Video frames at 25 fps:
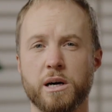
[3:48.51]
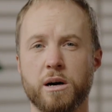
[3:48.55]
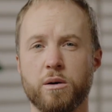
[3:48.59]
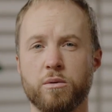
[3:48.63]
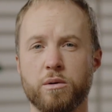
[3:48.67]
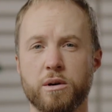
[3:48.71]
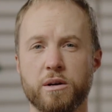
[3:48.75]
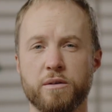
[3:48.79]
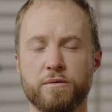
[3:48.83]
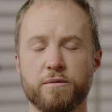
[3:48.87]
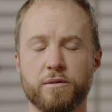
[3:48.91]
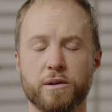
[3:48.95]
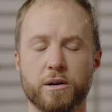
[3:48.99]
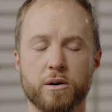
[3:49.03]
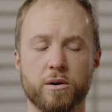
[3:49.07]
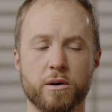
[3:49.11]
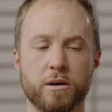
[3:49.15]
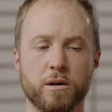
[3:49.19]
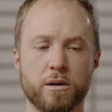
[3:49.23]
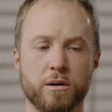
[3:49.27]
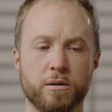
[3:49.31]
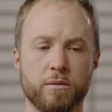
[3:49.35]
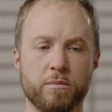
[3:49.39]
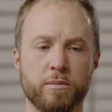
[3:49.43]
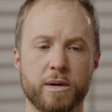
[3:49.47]
I would have
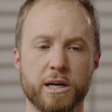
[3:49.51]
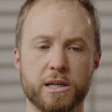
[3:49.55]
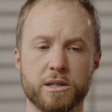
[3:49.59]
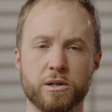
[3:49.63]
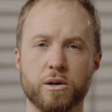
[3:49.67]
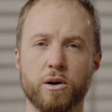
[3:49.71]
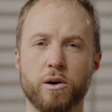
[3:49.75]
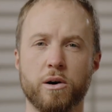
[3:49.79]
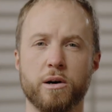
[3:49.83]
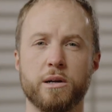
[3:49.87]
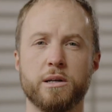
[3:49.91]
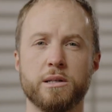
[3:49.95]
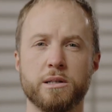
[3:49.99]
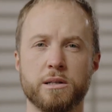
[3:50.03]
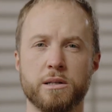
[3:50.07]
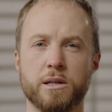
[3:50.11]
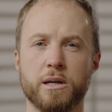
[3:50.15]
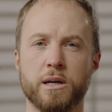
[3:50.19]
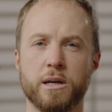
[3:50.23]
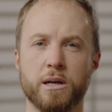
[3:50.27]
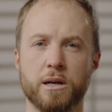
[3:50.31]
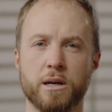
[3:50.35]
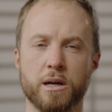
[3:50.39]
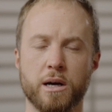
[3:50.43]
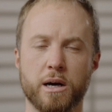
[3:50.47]
gone much harder
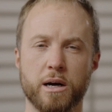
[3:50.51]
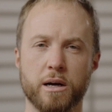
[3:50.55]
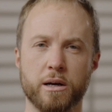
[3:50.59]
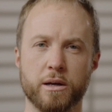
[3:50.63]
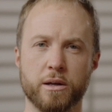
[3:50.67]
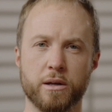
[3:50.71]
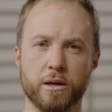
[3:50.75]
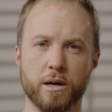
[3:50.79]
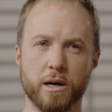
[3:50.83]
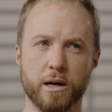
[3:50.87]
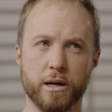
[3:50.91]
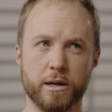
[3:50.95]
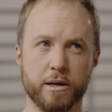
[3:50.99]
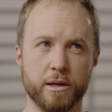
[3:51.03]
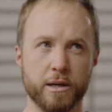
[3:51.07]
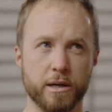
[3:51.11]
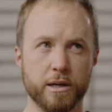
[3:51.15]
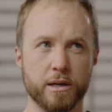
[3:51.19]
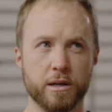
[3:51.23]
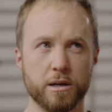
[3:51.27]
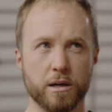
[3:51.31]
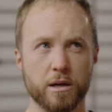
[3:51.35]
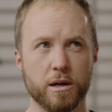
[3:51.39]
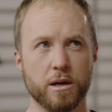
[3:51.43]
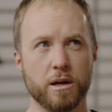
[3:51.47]
than I
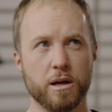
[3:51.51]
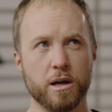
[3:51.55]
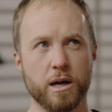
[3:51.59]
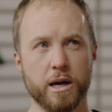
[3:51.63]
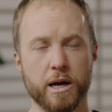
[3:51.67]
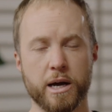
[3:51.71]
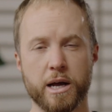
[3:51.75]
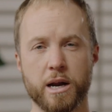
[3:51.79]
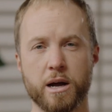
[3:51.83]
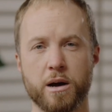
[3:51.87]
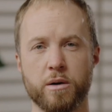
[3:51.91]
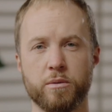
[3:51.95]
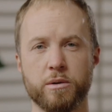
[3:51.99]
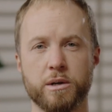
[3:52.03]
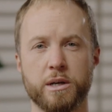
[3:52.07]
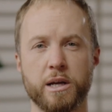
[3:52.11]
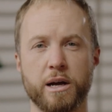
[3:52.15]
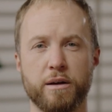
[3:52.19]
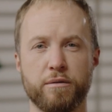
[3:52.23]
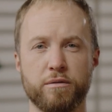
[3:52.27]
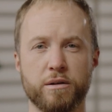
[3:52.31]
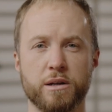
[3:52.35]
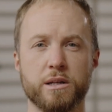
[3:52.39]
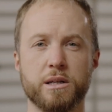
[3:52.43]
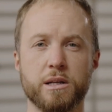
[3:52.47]
did, and I would
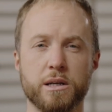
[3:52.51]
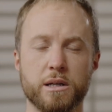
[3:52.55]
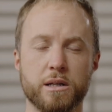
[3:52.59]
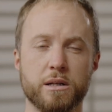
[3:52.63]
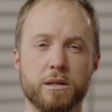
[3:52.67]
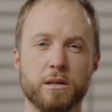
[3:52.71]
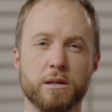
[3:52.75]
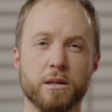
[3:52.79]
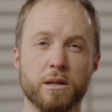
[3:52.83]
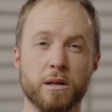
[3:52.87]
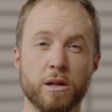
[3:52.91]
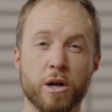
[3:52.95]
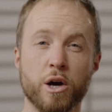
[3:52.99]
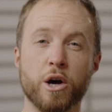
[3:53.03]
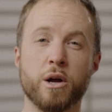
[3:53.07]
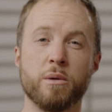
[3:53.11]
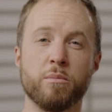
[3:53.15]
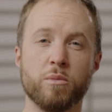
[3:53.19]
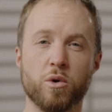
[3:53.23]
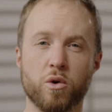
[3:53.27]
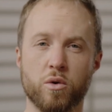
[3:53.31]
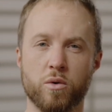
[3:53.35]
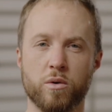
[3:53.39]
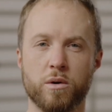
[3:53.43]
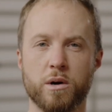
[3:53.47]
definitely learn
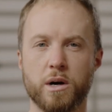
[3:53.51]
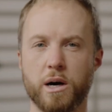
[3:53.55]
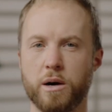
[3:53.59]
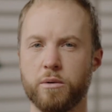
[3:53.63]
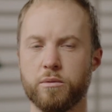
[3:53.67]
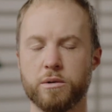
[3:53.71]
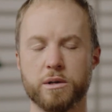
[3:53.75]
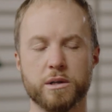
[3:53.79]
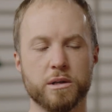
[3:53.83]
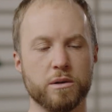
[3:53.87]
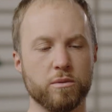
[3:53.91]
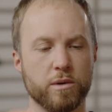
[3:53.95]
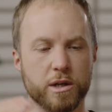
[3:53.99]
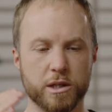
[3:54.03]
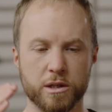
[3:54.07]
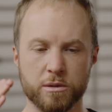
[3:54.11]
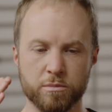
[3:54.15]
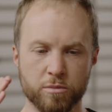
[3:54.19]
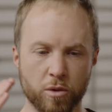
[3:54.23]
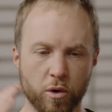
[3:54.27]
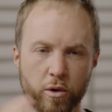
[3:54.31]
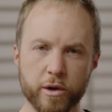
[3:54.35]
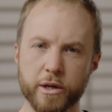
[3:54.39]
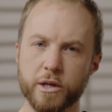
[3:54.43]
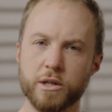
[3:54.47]
more. I would watch
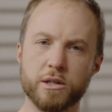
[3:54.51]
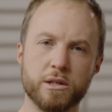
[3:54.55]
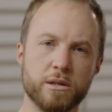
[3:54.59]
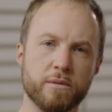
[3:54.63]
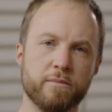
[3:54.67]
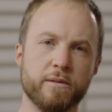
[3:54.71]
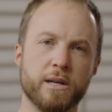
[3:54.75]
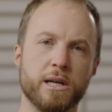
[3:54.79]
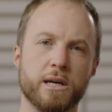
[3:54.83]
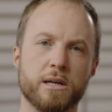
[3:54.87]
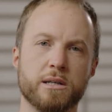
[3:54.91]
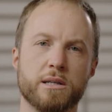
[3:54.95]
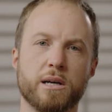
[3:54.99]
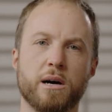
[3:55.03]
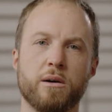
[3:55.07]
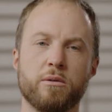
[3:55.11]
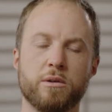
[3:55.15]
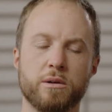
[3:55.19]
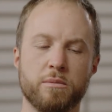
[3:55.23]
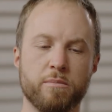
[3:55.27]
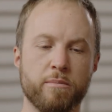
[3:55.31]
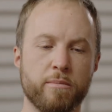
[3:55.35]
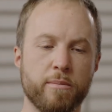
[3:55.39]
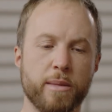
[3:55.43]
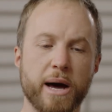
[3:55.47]
more YouTube videos. I
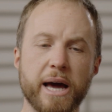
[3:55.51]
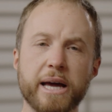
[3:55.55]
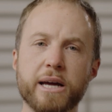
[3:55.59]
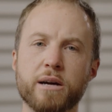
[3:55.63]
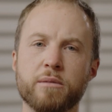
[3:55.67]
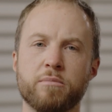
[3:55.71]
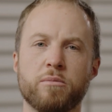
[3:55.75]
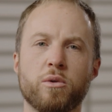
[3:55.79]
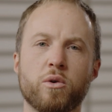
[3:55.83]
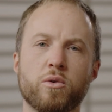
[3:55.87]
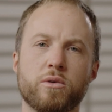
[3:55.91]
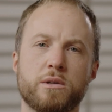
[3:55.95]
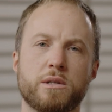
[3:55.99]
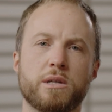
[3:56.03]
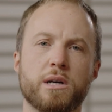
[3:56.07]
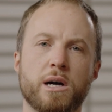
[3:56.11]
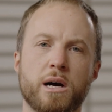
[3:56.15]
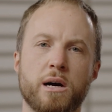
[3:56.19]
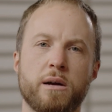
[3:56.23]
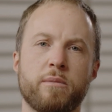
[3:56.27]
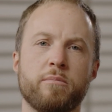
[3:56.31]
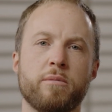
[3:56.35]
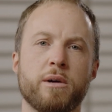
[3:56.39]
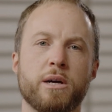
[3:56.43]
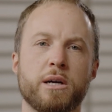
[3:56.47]
would make more
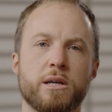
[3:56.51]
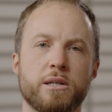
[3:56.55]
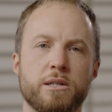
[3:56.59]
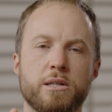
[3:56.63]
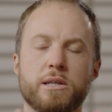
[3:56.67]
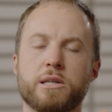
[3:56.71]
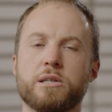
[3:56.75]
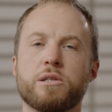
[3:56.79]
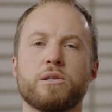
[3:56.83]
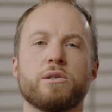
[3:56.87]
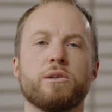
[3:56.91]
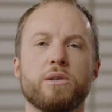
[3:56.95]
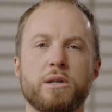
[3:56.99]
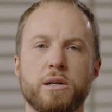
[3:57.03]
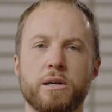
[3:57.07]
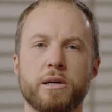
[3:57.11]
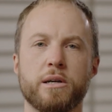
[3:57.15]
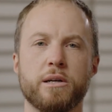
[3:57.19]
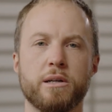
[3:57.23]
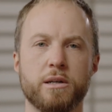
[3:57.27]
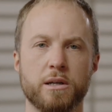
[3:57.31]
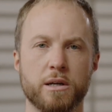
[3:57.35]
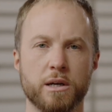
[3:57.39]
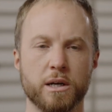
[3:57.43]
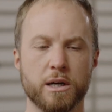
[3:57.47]
time just to
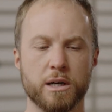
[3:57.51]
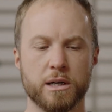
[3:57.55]
learn.